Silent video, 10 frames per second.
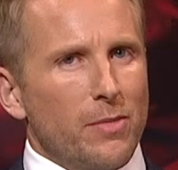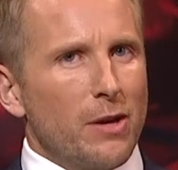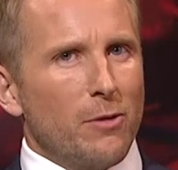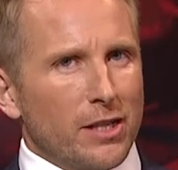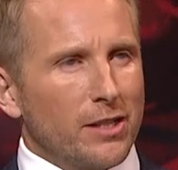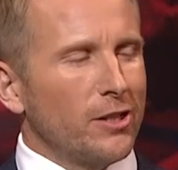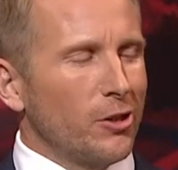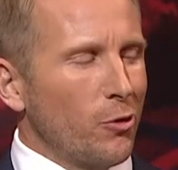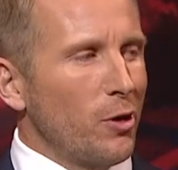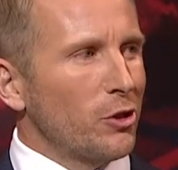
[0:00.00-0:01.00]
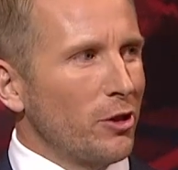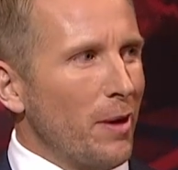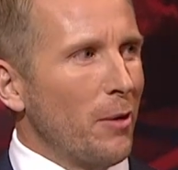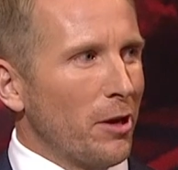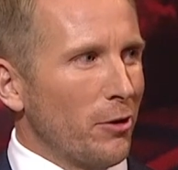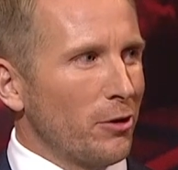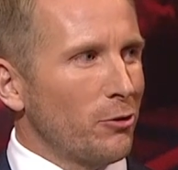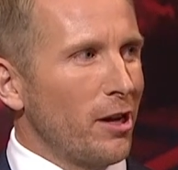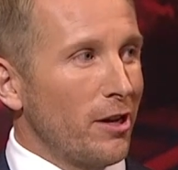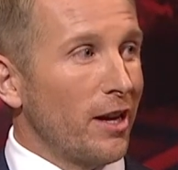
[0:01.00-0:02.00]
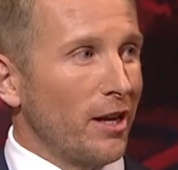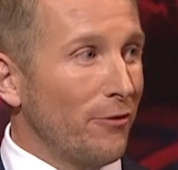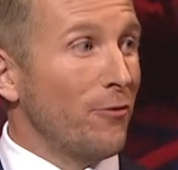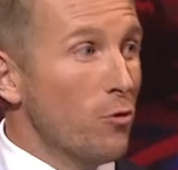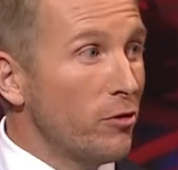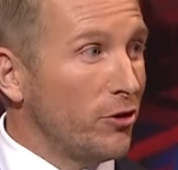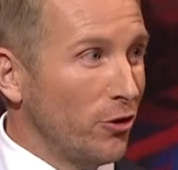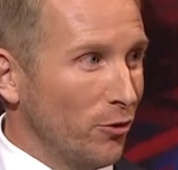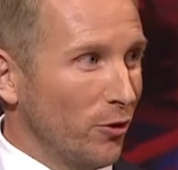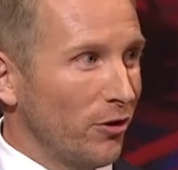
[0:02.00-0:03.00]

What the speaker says: in many ways this is a question about whether Australia can afford to do